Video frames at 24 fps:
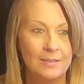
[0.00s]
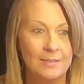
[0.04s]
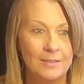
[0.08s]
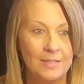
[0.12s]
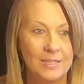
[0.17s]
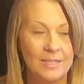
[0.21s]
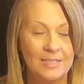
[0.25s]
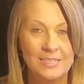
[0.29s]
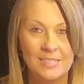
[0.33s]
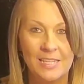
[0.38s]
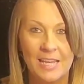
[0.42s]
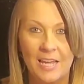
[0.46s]

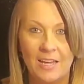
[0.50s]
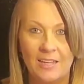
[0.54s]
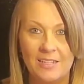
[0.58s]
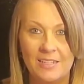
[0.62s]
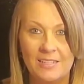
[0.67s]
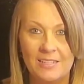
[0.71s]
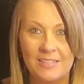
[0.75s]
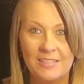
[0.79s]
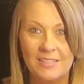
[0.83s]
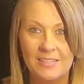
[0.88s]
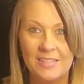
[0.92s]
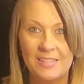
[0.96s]

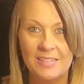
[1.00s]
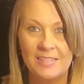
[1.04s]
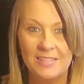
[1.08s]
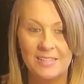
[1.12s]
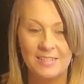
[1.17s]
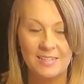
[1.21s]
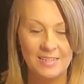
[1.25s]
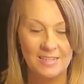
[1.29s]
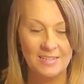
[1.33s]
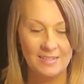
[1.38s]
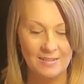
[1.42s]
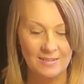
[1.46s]
Italian
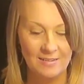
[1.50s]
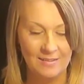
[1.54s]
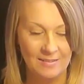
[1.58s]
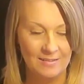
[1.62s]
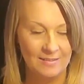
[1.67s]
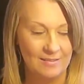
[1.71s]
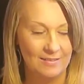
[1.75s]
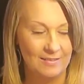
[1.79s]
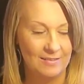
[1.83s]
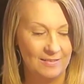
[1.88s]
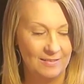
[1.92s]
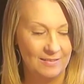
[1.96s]
seasoning,
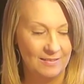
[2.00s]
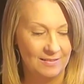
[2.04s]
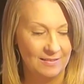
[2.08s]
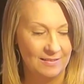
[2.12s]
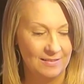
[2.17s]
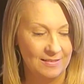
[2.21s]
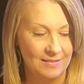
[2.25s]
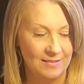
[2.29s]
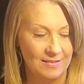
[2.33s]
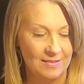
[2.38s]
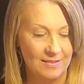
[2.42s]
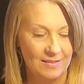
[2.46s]

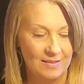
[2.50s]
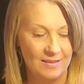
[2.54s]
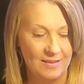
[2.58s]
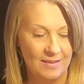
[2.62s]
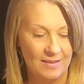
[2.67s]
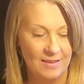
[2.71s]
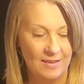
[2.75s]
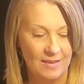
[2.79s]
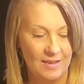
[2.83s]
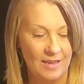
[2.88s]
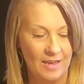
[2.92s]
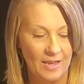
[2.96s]

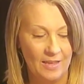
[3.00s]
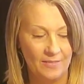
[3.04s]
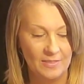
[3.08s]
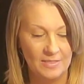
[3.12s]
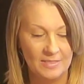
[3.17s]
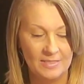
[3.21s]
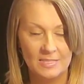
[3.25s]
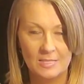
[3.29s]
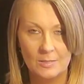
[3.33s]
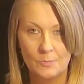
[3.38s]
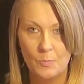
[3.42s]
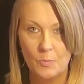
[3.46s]
and then
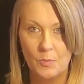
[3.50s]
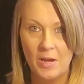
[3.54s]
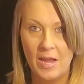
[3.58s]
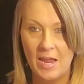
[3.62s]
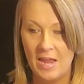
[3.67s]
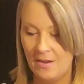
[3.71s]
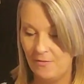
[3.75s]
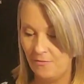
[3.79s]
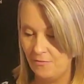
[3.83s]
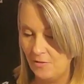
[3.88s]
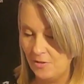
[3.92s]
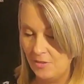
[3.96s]

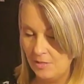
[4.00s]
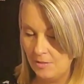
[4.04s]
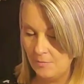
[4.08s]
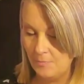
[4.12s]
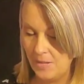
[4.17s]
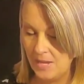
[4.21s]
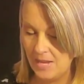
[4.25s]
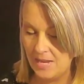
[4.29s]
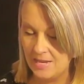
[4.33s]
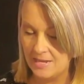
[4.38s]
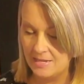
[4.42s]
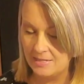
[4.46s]
spray for the
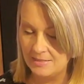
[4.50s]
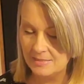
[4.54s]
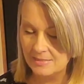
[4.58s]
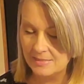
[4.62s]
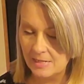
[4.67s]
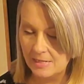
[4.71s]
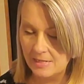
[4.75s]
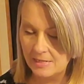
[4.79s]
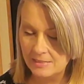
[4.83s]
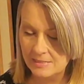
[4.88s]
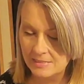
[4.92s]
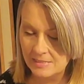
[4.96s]
pans.
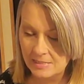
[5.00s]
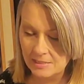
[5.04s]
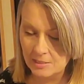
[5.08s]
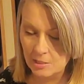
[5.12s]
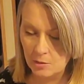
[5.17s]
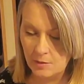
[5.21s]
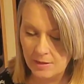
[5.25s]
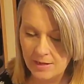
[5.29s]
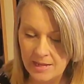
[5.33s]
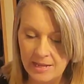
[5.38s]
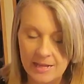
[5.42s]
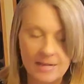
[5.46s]
I did go
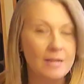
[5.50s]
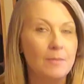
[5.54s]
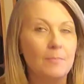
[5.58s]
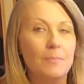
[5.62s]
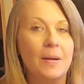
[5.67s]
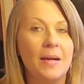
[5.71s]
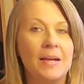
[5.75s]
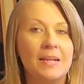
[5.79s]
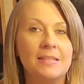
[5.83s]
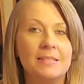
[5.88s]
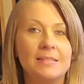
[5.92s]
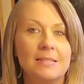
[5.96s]
ahead and
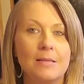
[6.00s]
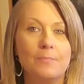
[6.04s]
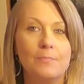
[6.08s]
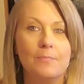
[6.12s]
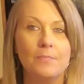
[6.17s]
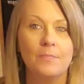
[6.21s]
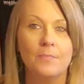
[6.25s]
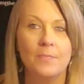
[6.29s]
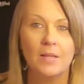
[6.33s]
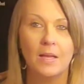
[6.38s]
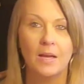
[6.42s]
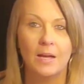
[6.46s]
buy some
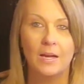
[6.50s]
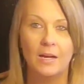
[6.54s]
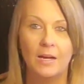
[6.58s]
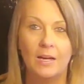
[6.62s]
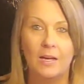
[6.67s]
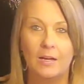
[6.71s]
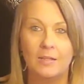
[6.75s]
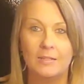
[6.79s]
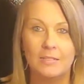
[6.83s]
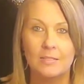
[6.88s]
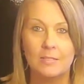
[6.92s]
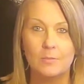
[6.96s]

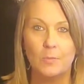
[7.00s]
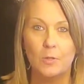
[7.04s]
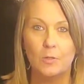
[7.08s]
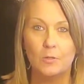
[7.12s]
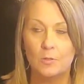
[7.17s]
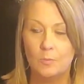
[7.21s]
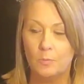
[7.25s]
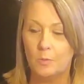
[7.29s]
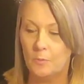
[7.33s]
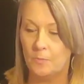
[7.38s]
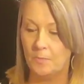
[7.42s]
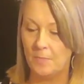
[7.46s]

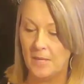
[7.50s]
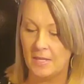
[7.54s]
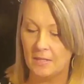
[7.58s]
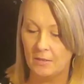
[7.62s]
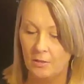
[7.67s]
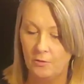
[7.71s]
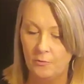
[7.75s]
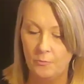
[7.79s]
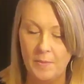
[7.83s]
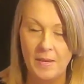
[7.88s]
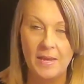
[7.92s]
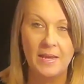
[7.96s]
disposable
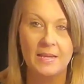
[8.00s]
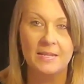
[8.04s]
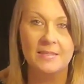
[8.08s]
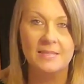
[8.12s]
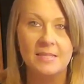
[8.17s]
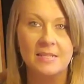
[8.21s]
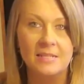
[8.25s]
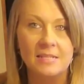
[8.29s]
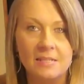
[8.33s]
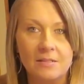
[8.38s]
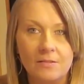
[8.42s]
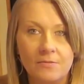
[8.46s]
meatloaf pans. I
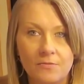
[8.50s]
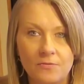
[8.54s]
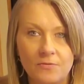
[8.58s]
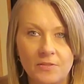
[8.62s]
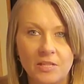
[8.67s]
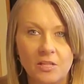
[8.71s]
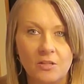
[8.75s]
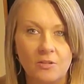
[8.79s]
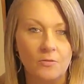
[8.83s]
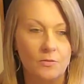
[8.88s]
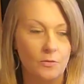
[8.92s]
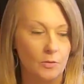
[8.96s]
didn't
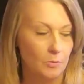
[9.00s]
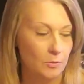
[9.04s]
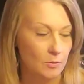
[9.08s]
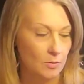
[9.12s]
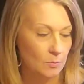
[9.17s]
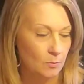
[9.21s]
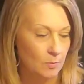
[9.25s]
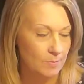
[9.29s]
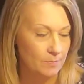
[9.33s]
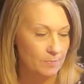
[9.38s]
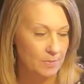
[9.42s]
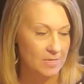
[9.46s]
figure those
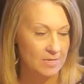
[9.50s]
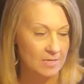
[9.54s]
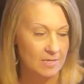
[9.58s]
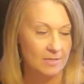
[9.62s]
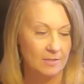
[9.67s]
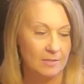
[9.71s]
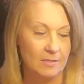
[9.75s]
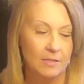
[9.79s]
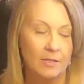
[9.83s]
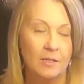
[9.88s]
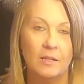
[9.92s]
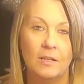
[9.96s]
would be
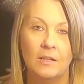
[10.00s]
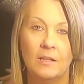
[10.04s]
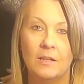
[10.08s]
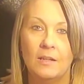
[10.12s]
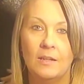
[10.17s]
here.